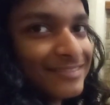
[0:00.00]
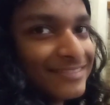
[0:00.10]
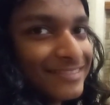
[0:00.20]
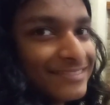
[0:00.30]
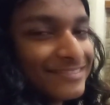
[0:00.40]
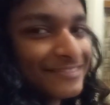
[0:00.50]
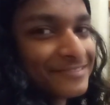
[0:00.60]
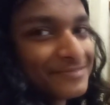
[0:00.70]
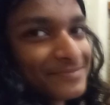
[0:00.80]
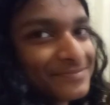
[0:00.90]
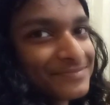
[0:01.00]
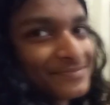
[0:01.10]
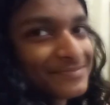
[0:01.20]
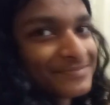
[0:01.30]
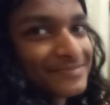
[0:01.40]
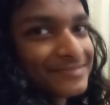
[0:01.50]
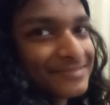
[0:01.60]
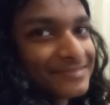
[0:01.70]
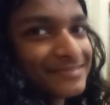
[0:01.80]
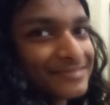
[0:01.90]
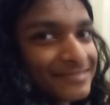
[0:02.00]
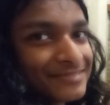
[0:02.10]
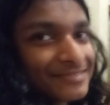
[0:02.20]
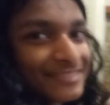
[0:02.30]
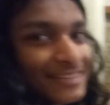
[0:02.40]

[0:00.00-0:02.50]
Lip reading: So in America, you didn't feel that,